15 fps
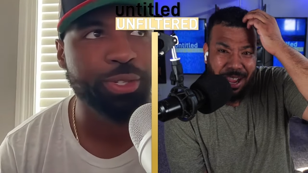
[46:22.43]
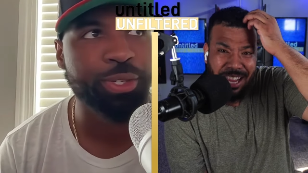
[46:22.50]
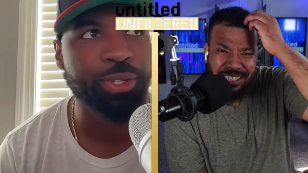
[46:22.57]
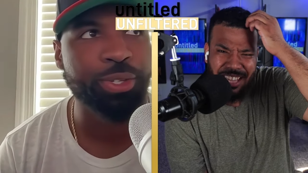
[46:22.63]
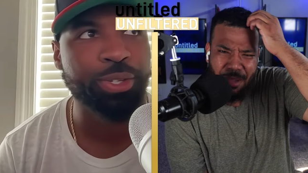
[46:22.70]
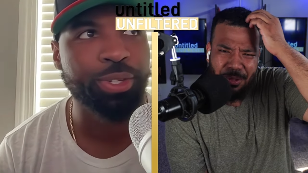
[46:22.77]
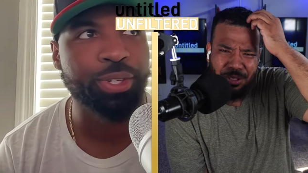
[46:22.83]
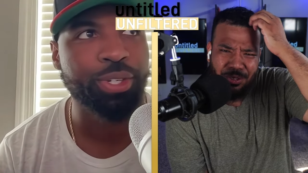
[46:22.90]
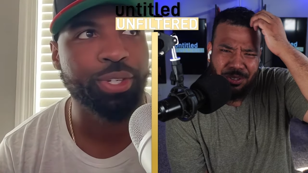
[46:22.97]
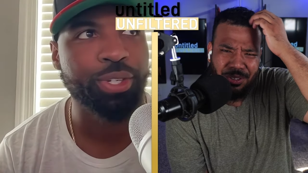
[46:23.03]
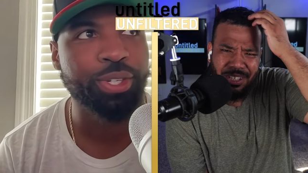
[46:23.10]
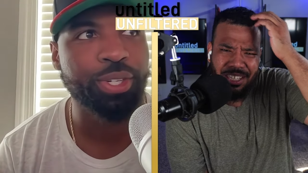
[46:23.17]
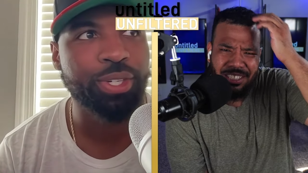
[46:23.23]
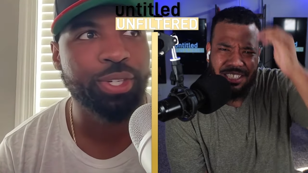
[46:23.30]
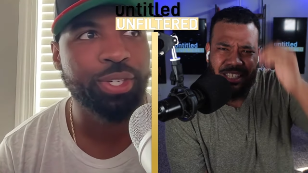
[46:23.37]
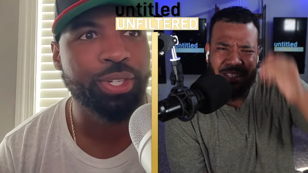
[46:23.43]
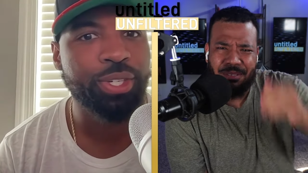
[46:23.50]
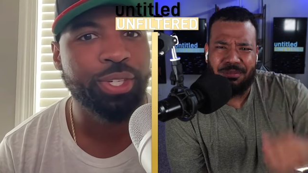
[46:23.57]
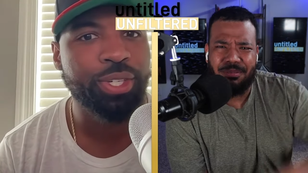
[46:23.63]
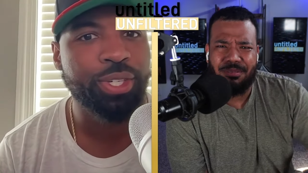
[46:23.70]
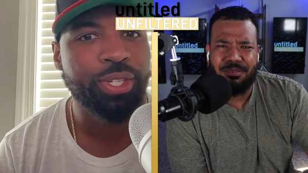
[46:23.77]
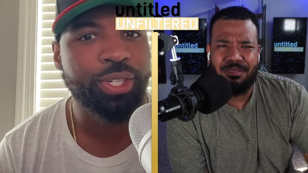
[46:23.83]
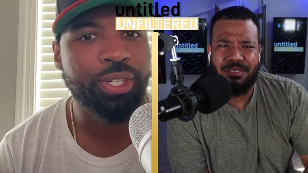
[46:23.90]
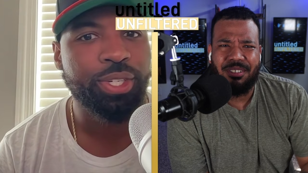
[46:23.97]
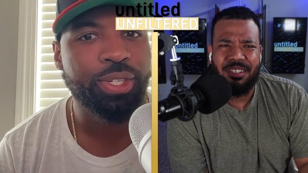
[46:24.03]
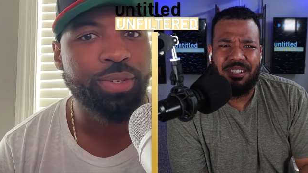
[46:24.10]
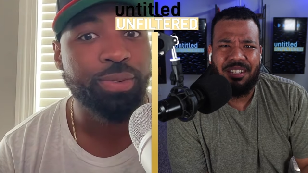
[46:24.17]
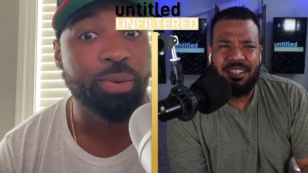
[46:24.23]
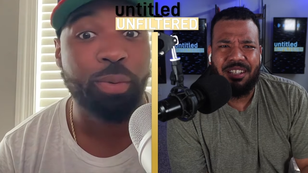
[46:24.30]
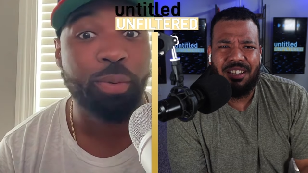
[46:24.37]
Speaker 1: Mike Thomas was on that team?
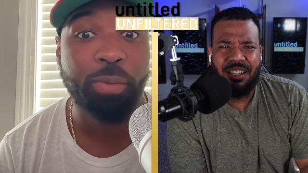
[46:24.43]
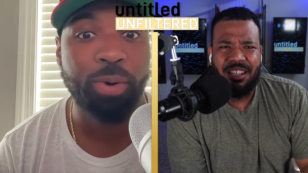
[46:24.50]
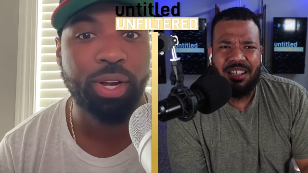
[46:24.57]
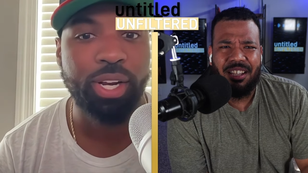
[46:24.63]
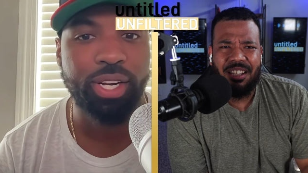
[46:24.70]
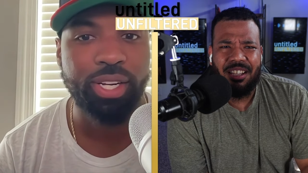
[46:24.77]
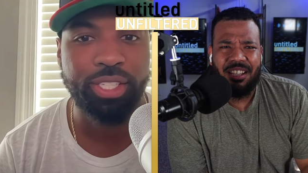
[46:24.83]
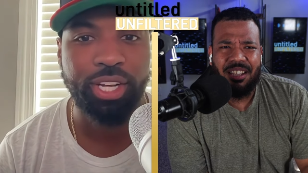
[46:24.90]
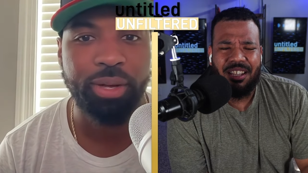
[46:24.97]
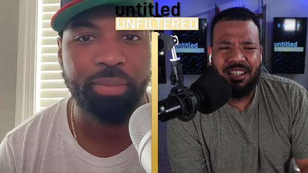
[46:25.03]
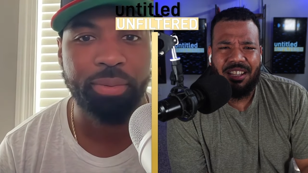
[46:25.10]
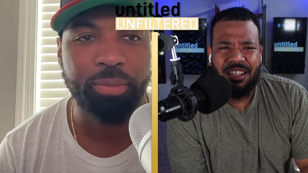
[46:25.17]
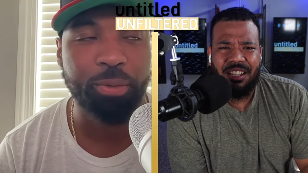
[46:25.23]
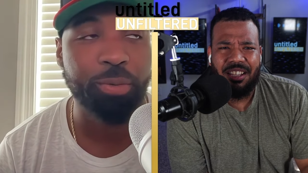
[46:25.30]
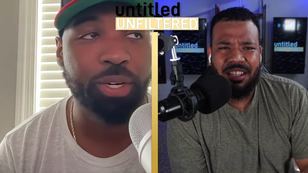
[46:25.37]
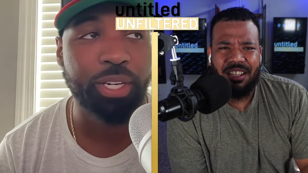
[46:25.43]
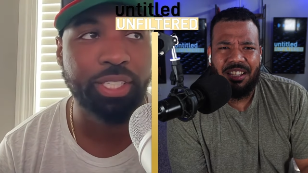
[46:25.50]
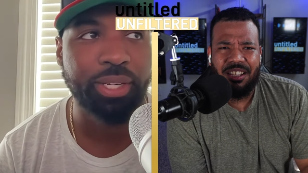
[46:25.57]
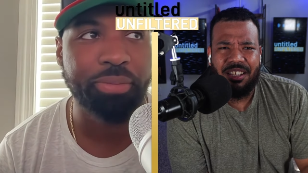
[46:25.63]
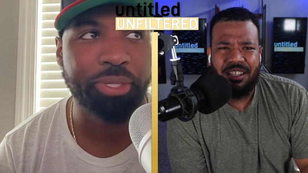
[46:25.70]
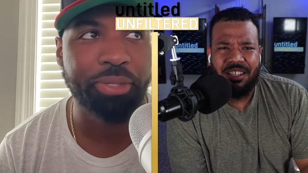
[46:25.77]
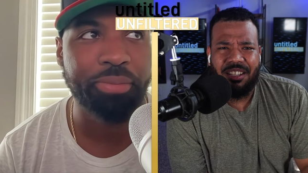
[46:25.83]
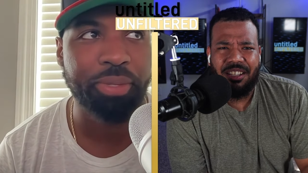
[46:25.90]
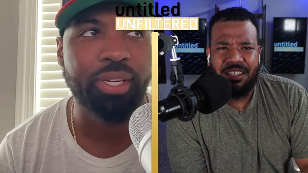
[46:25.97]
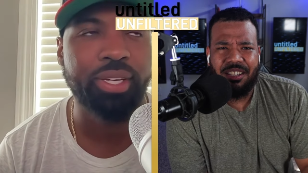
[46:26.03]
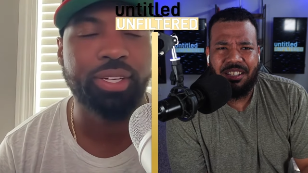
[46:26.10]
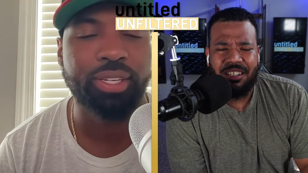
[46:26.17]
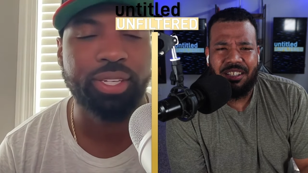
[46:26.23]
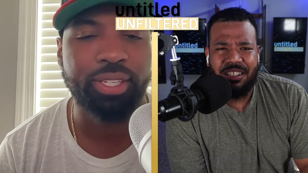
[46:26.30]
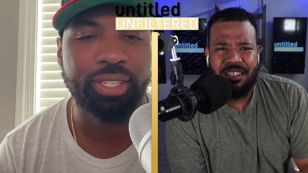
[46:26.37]
Speaker 2: When we won it when we won the championship,
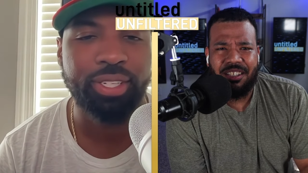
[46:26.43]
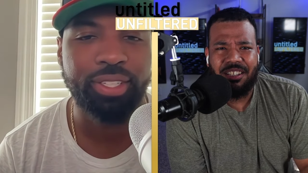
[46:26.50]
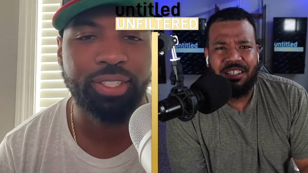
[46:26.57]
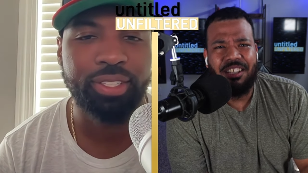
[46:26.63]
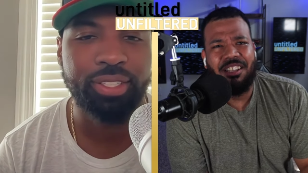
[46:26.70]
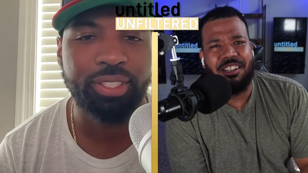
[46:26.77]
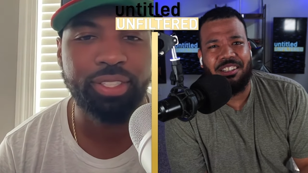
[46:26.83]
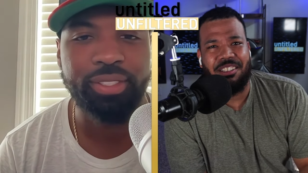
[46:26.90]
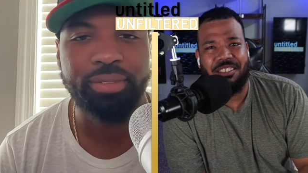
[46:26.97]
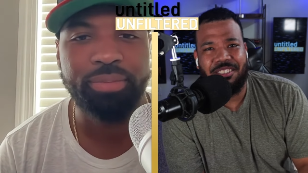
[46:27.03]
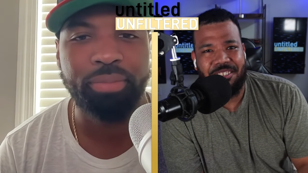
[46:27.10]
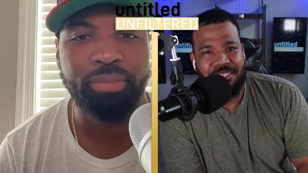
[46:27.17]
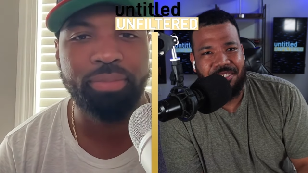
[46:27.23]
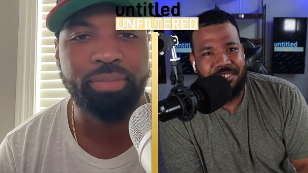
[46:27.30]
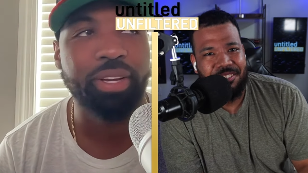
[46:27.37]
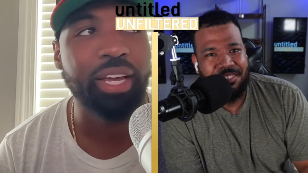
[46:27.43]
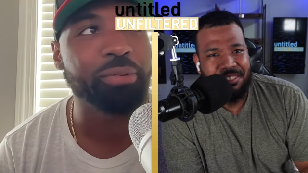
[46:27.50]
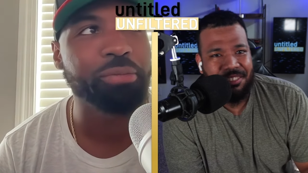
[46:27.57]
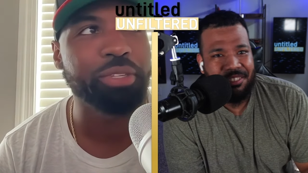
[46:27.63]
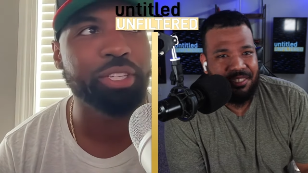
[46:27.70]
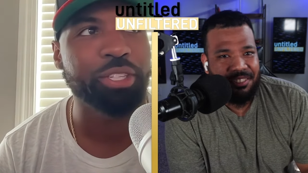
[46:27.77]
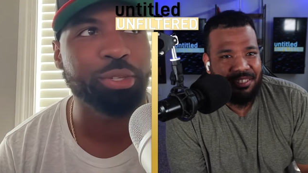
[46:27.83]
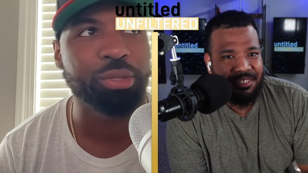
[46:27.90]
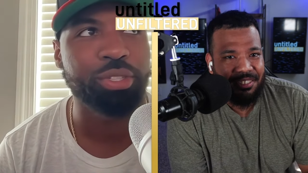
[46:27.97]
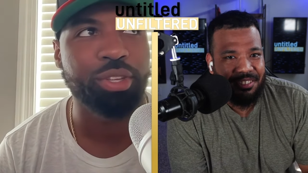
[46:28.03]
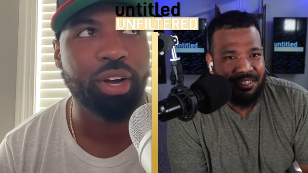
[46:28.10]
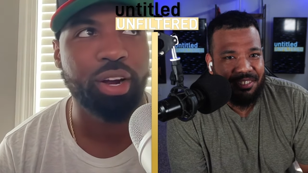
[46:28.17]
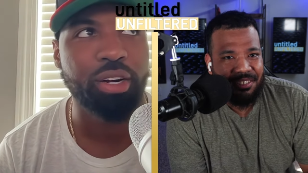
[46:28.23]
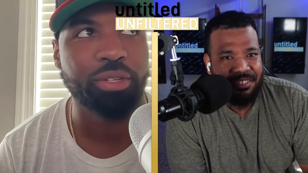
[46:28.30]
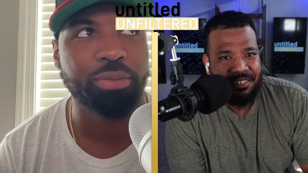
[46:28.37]
yeah. Huh. It was the two
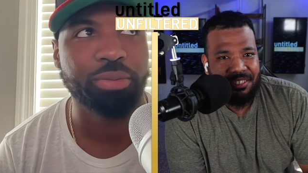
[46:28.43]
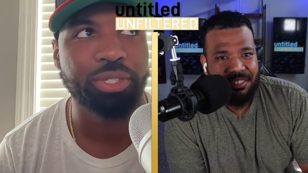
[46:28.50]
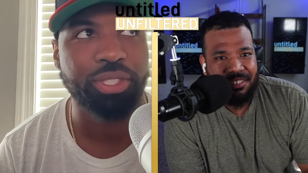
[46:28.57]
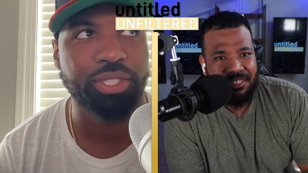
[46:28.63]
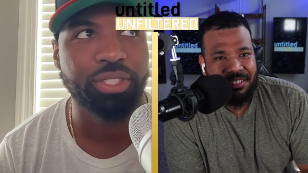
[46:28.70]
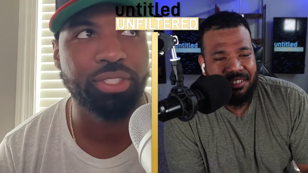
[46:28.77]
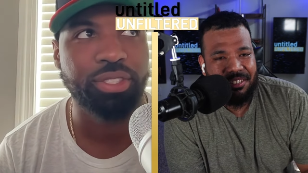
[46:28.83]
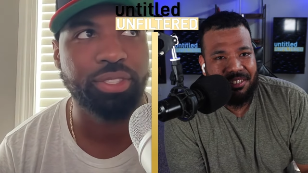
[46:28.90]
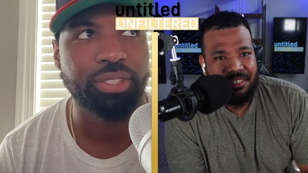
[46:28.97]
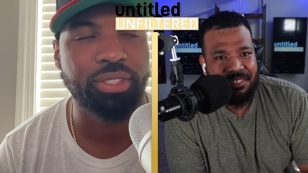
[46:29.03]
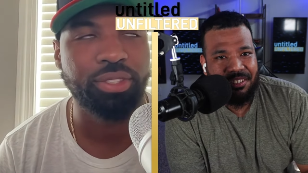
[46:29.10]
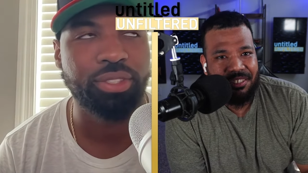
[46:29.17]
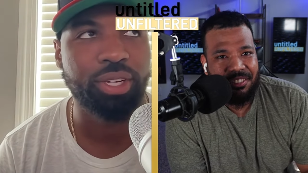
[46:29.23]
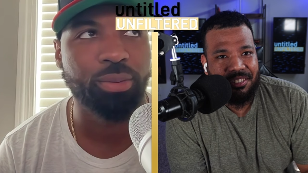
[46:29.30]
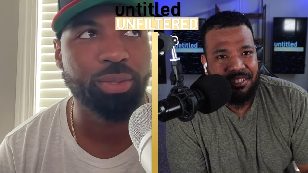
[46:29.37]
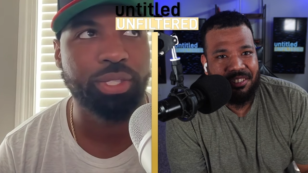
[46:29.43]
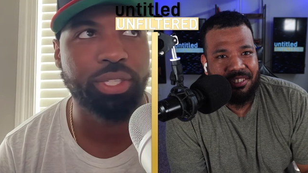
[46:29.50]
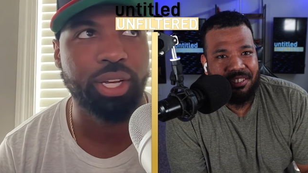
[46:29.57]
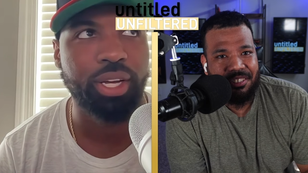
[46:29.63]
starters was